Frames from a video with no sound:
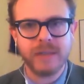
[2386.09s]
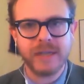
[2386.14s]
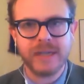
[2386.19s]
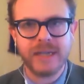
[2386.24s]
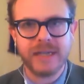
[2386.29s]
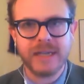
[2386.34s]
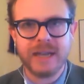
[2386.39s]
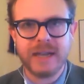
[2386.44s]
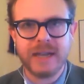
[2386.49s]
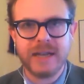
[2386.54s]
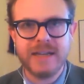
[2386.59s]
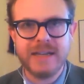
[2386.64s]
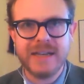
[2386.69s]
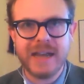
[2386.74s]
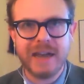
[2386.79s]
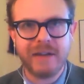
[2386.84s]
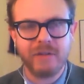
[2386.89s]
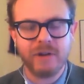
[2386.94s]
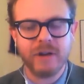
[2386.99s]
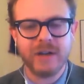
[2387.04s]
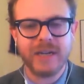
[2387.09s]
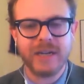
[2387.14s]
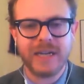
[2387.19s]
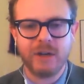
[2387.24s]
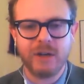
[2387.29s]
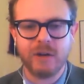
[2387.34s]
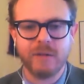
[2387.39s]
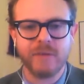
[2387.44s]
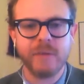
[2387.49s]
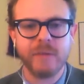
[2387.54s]
never hear of the
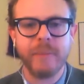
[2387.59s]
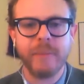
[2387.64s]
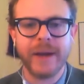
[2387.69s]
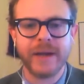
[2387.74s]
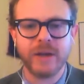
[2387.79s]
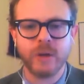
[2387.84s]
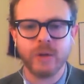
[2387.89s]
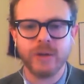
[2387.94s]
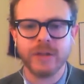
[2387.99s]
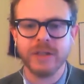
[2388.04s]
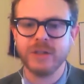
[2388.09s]
Mind Only School.